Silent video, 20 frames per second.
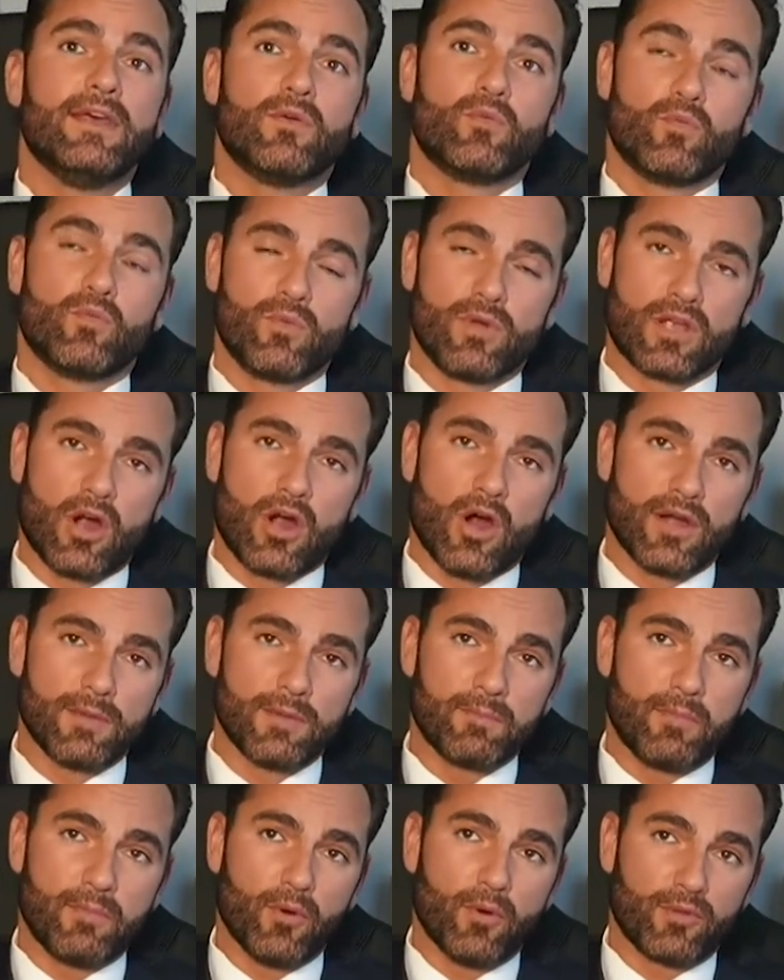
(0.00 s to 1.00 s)
regarding
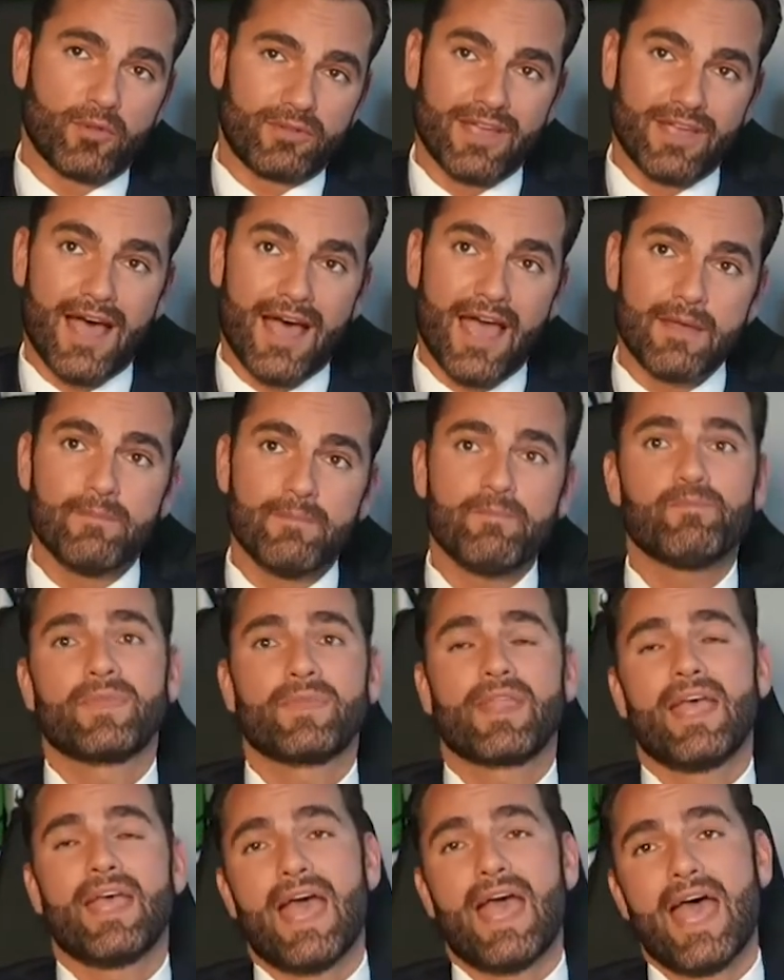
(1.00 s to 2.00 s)
both time
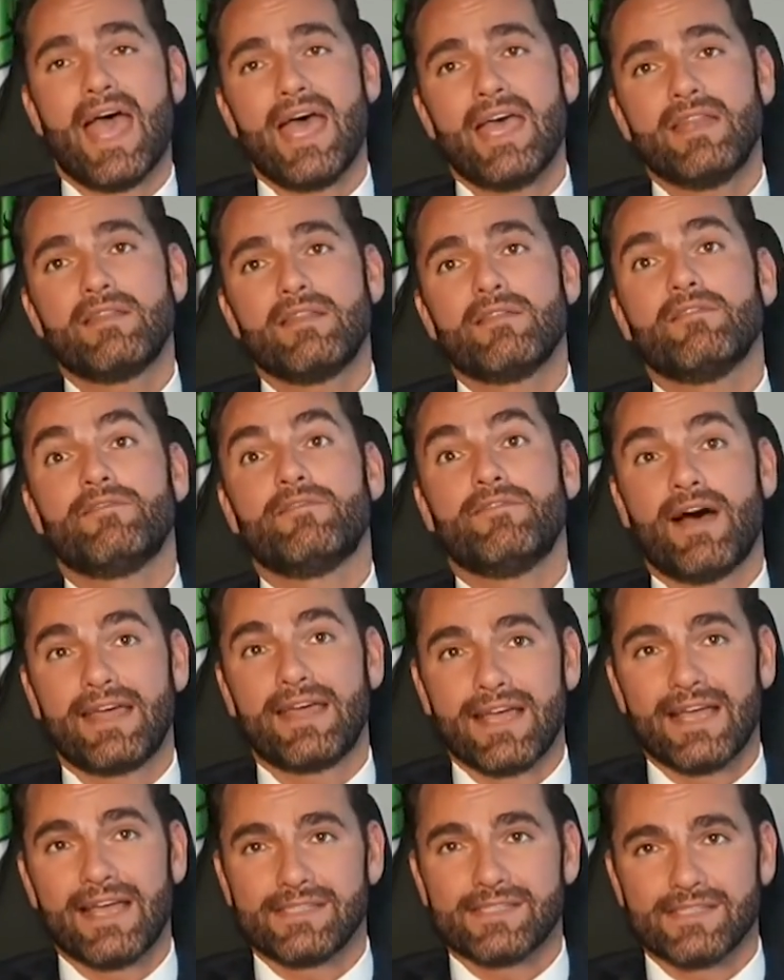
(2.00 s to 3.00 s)
and
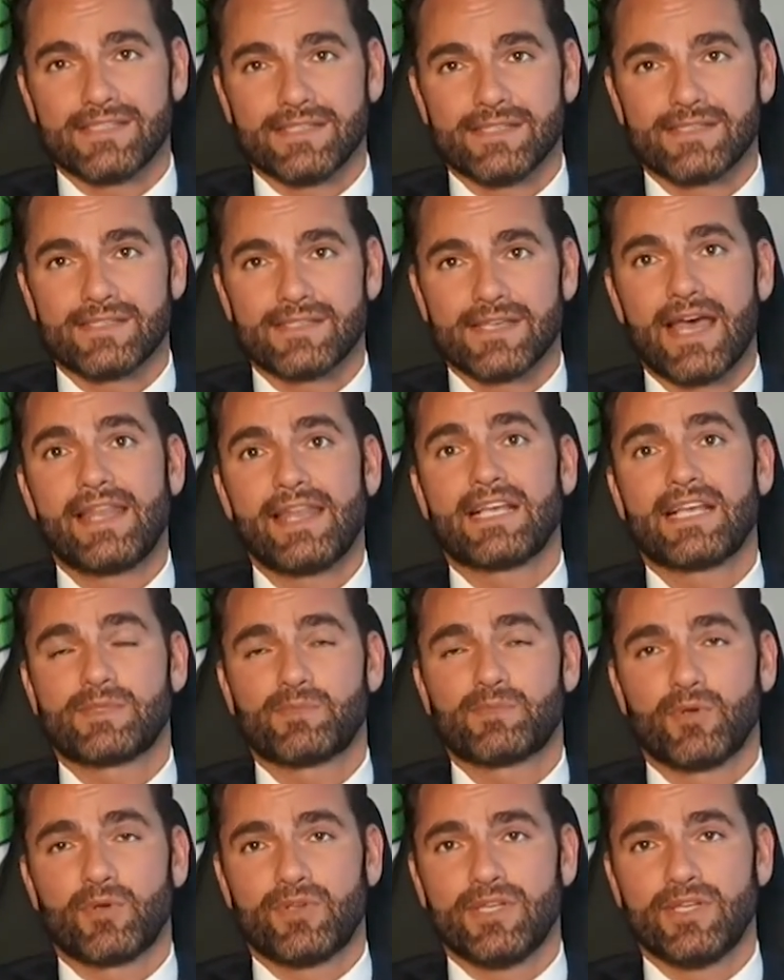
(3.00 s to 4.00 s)
finances and
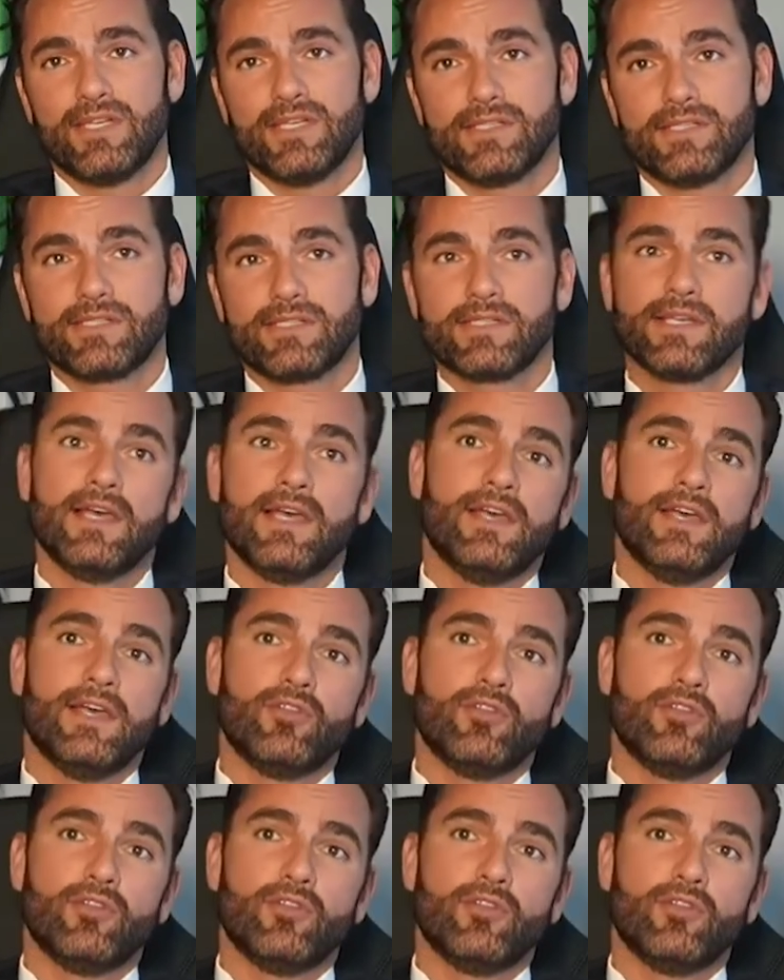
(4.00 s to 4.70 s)
expertise